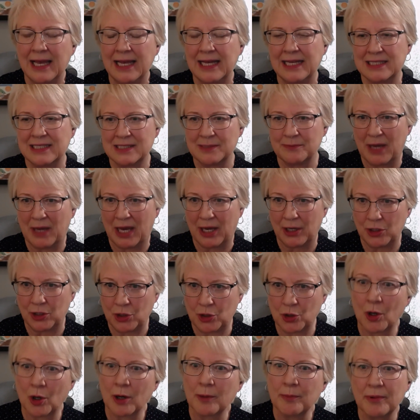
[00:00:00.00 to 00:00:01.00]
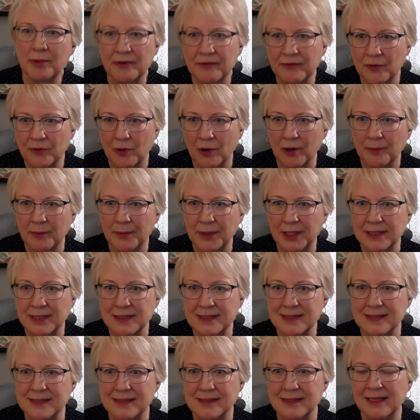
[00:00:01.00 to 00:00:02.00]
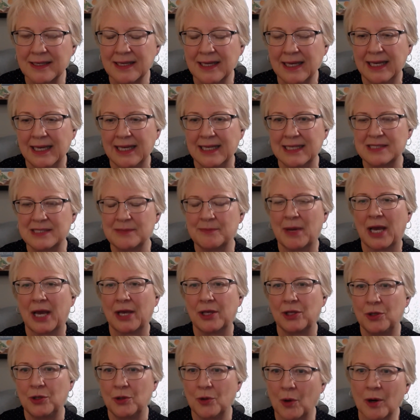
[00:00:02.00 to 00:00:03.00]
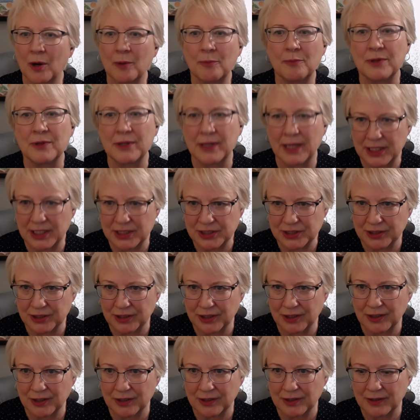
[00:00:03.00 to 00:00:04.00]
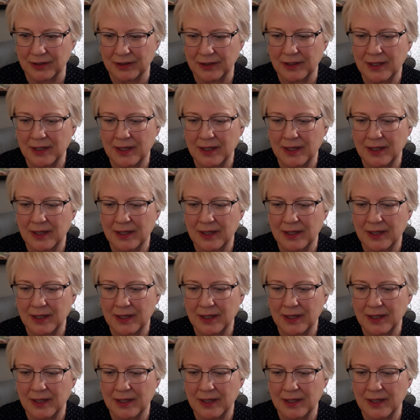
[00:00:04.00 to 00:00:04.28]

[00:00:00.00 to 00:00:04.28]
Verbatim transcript: It's about your performance. It's about your mm-hmm. Mm-hmm. pleasure. Mm-hmm.